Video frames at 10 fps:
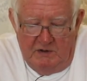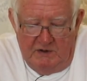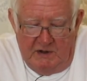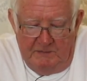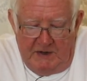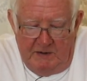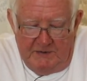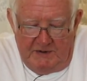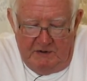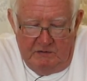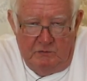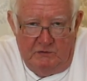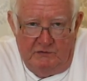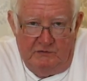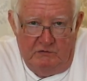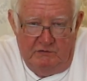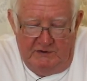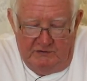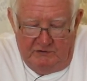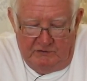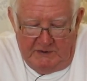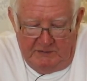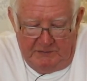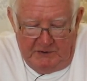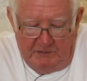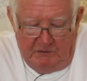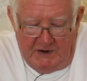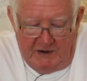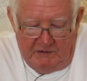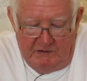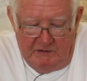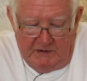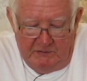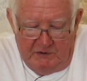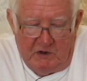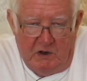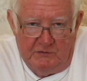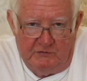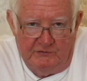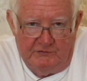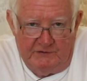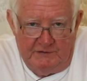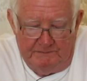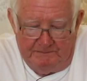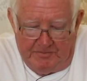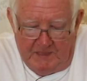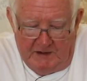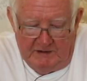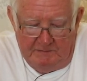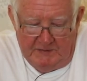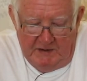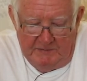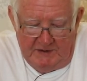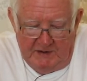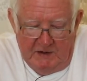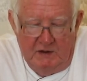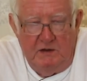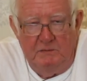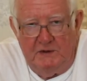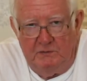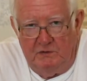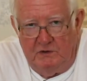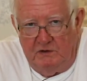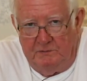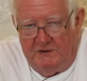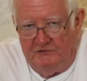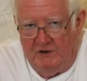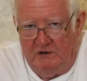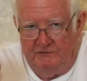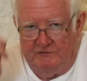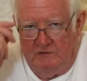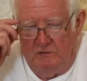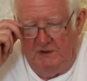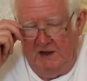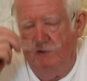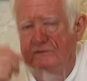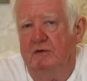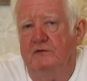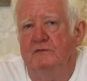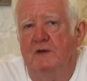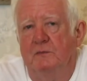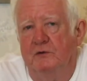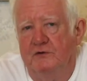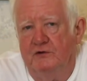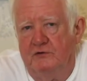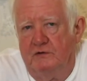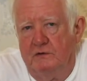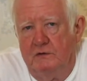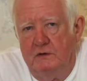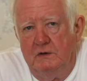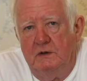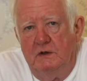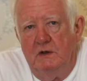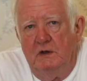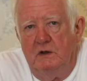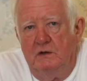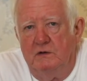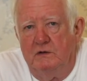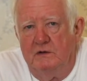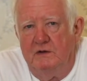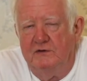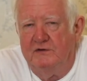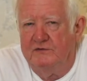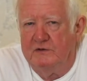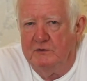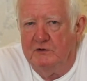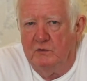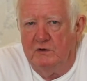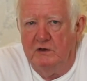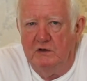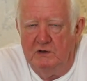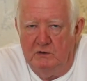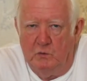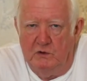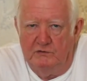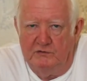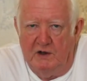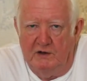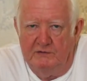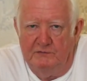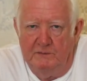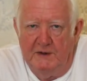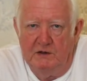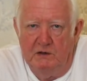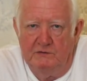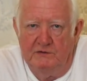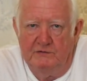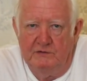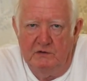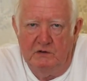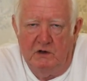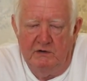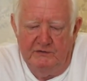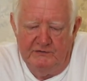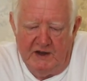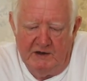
there may be, and well, there's good reason, because there may be people around them that can't be trusted, and there may be people that are a bit jealous or a bit envious of their position. And this is similar to one of the earlier ones cards. If you may notice that a lot of this